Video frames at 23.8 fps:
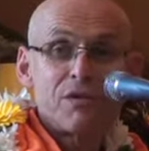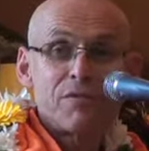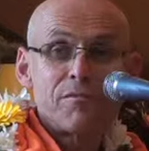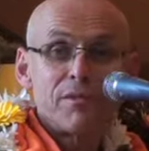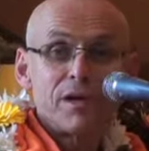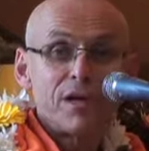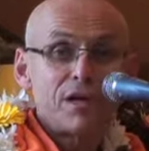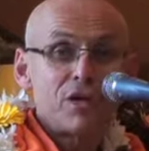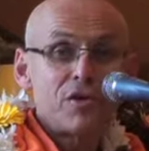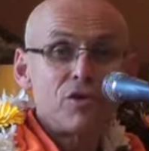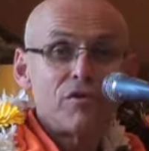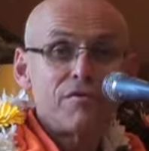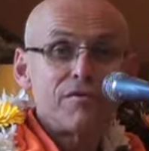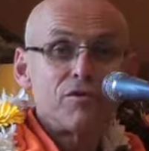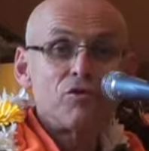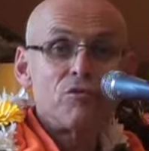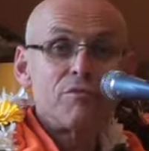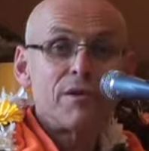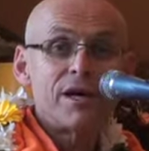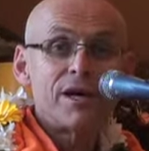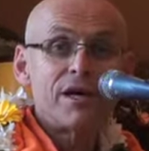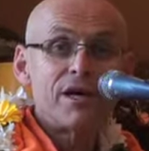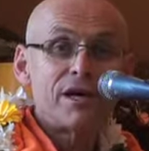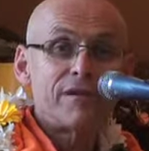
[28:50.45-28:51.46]
Many of
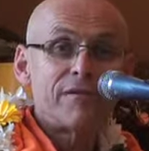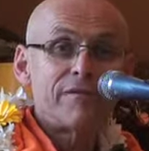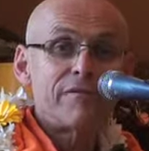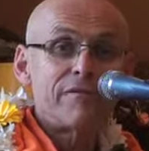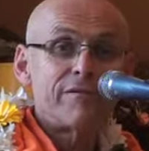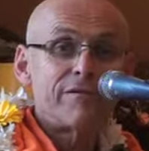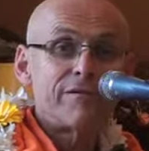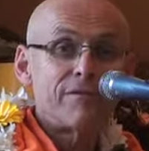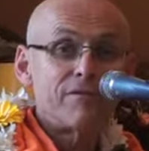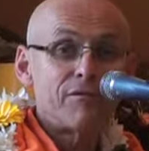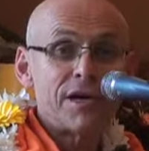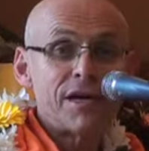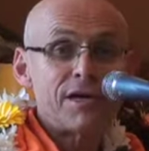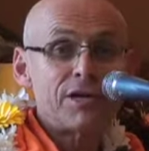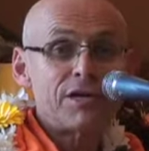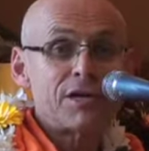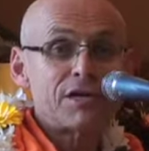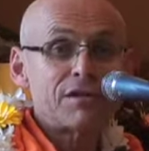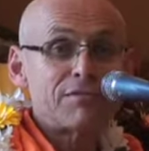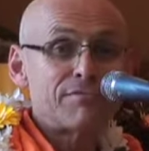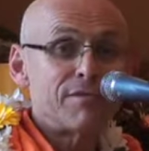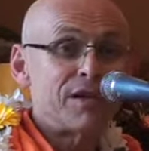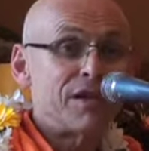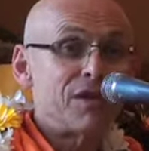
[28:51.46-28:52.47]
you may have read
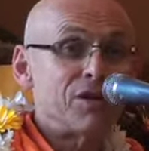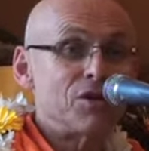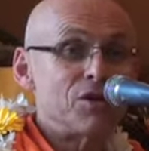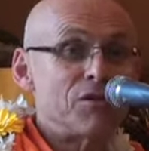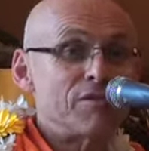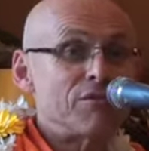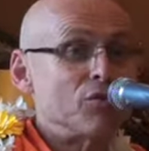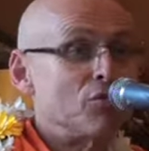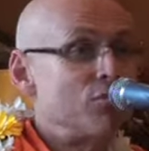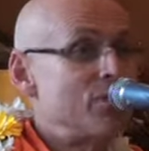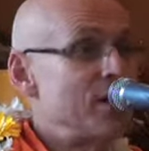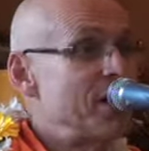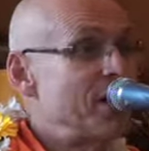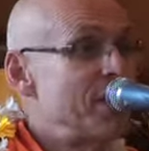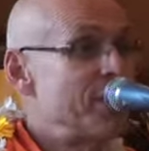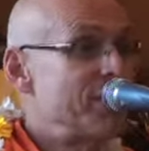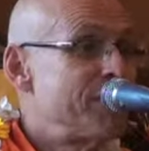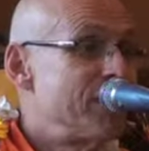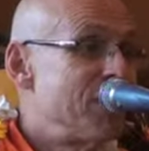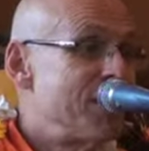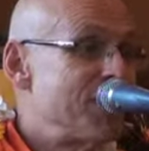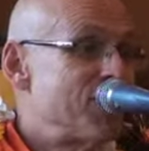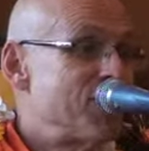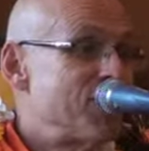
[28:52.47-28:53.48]
it, many of you may
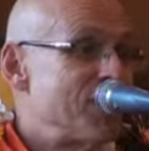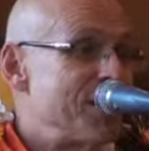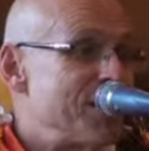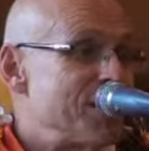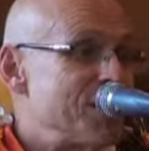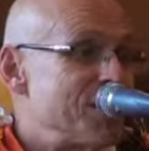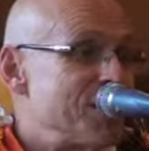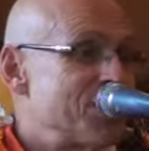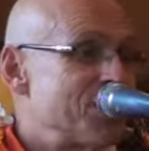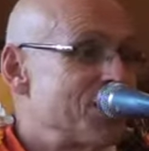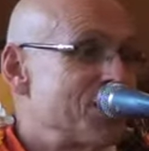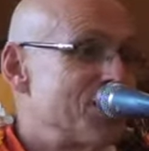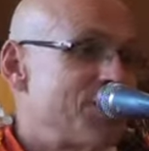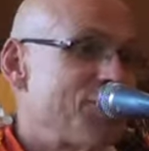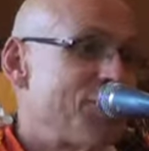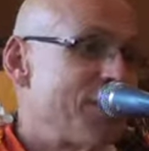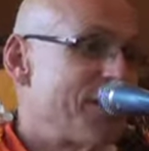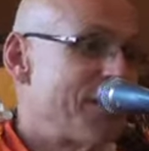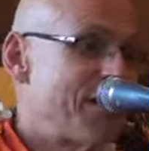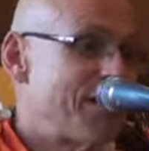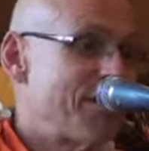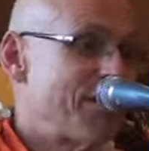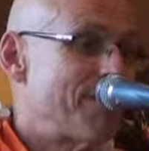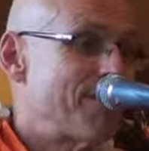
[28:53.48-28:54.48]
have not read it,
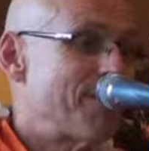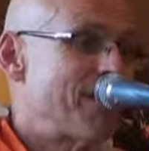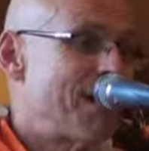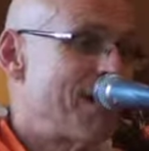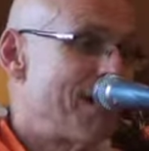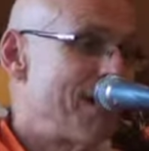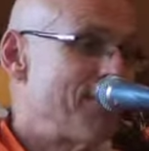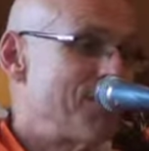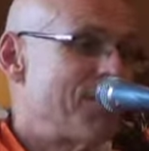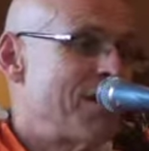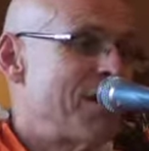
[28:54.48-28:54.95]
whatever, I